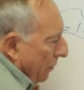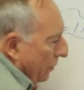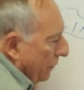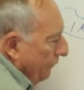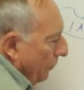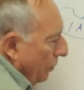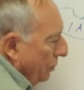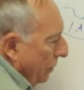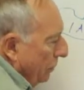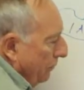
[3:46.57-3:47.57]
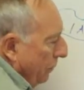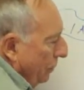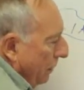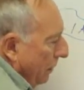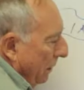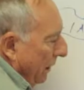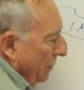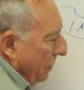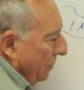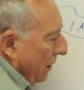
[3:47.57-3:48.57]
This force is pushing
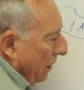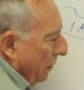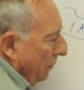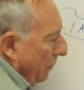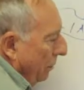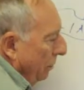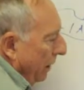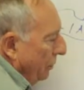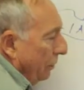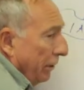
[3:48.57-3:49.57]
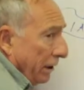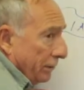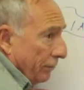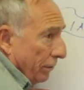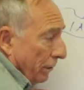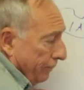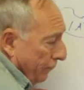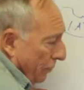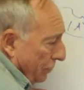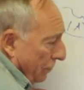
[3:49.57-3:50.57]
against the skin of the balloon. That's transferring the
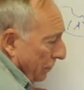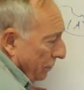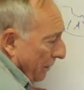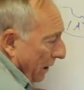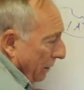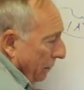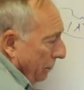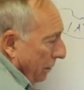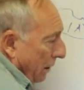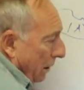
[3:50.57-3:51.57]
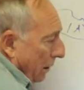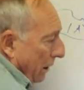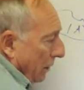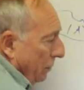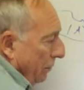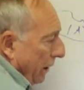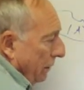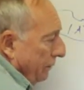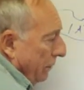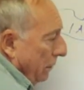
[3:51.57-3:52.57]
force to this molecule. That's
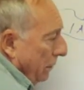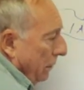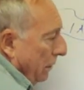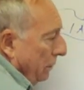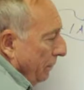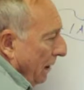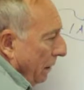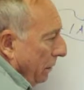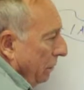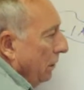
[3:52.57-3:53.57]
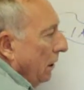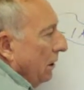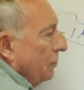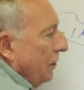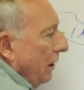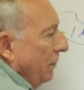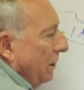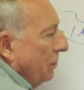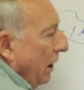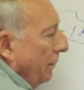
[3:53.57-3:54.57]
transferred it to this molecule. Same
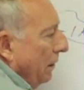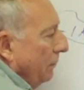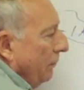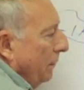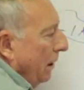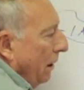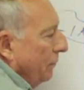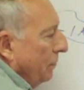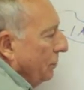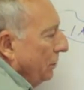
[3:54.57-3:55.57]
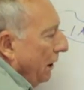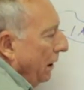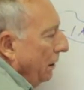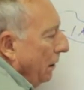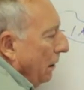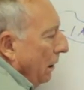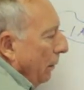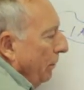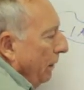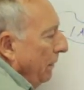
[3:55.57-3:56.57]
thing's happening from the opposite side.
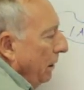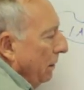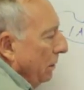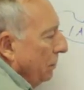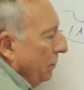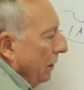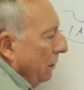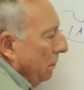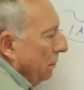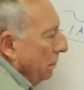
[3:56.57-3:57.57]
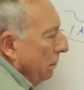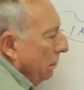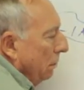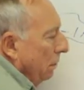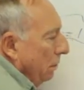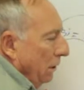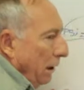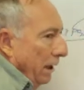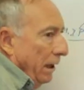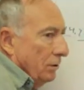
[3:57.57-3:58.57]
When they meet in the center, they
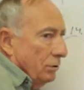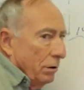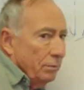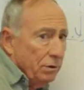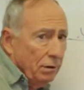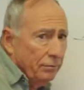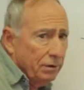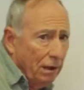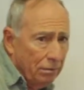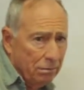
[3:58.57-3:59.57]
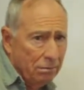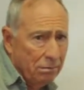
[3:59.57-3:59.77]
cancel themselves out.